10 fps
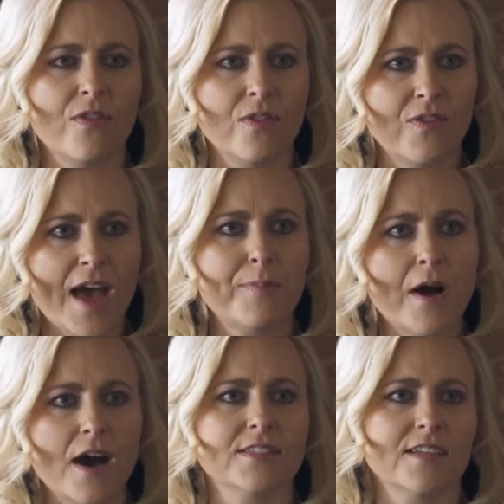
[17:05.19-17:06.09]
that
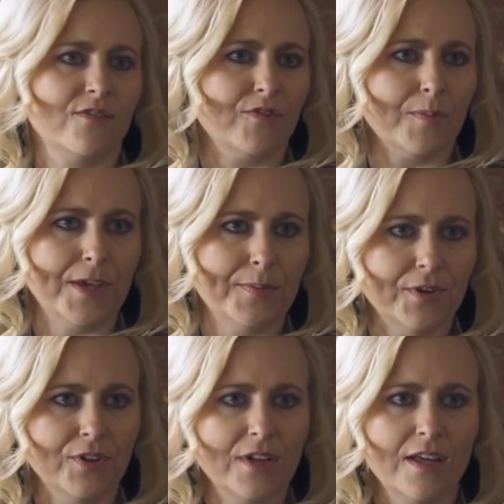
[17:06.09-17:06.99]
positive for
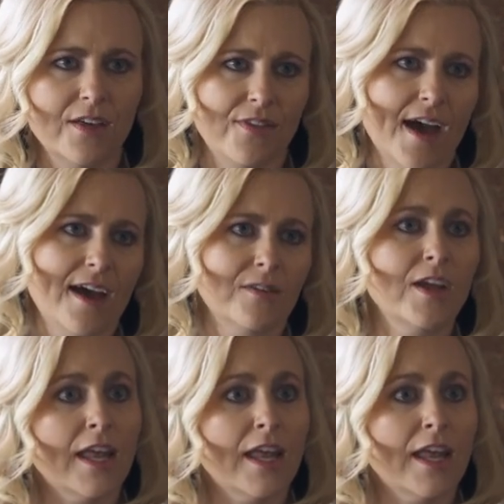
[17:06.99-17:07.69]
people that